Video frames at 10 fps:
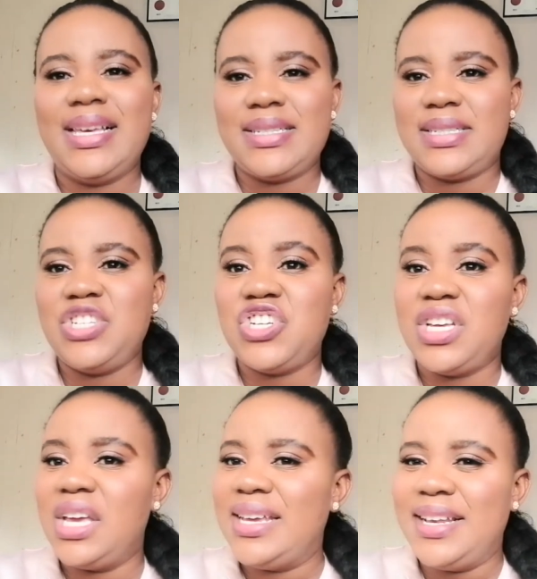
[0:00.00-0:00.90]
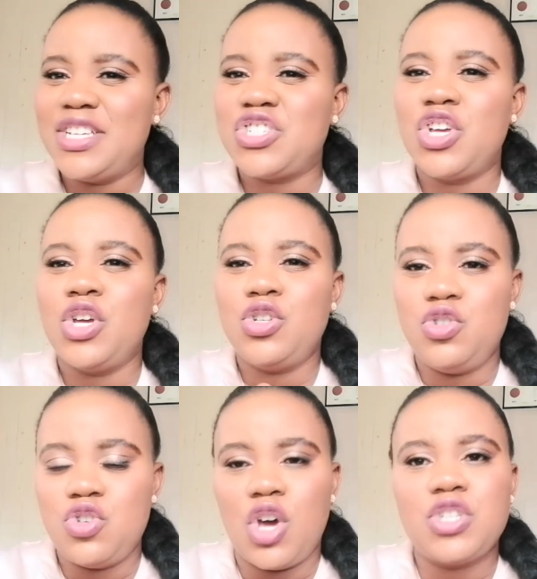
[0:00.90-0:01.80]
is teaching English
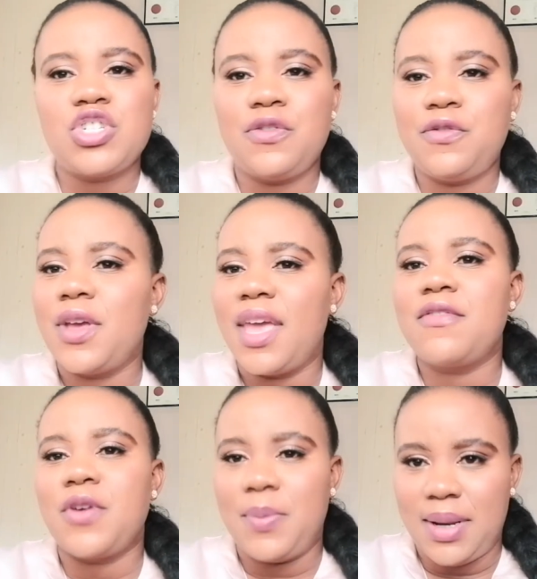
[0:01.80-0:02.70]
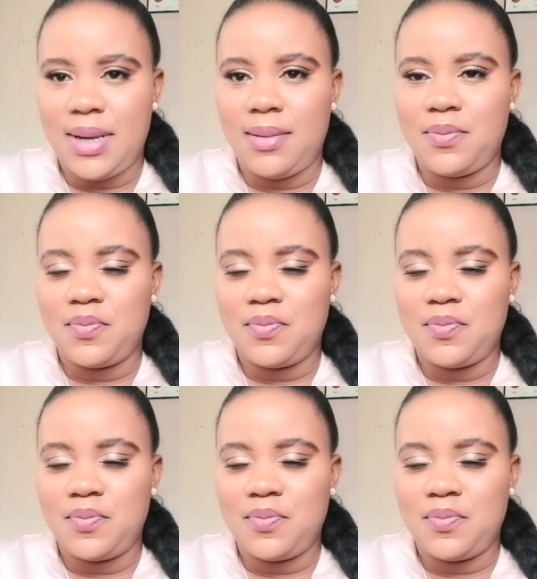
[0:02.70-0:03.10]
not for everybody?